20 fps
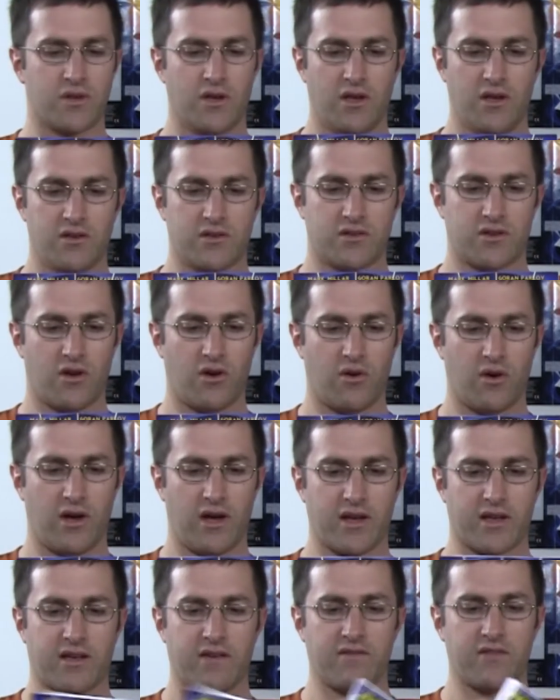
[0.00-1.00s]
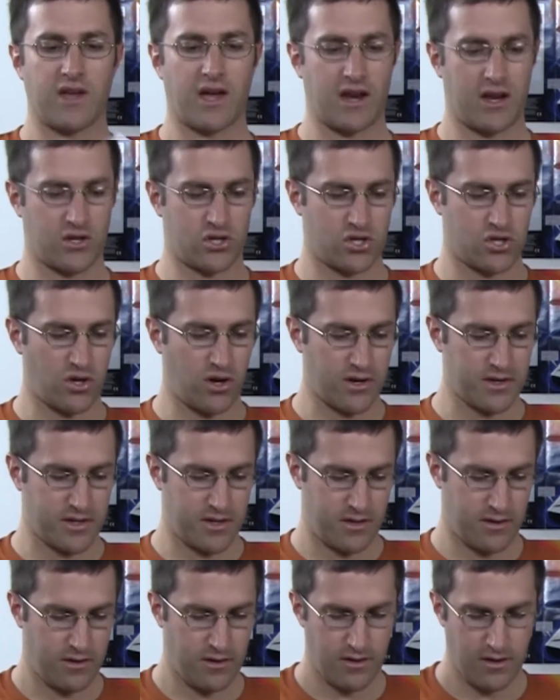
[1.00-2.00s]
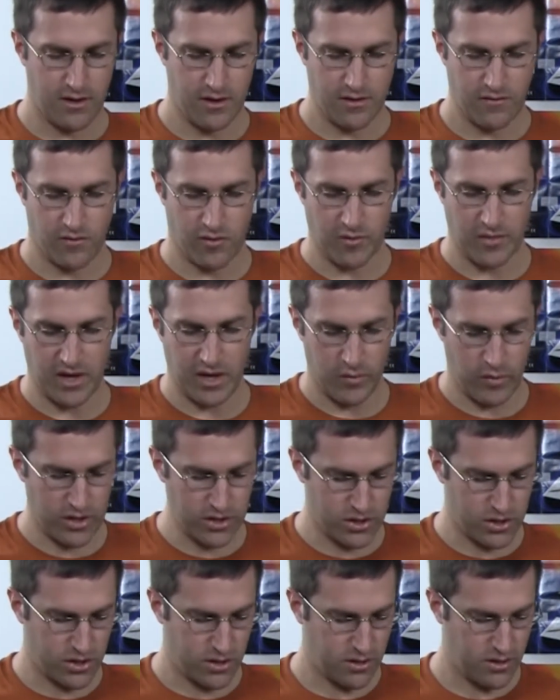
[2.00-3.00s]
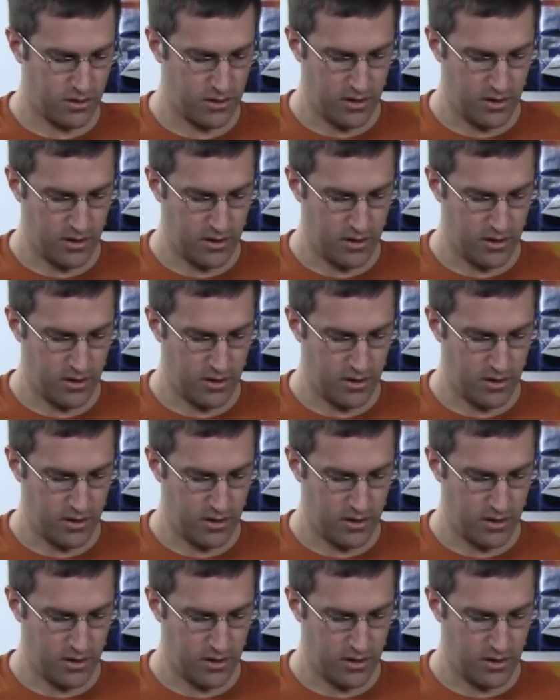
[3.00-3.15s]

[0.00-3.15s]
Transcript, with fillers: Mm -hmm. So uh, give that a shot from Image.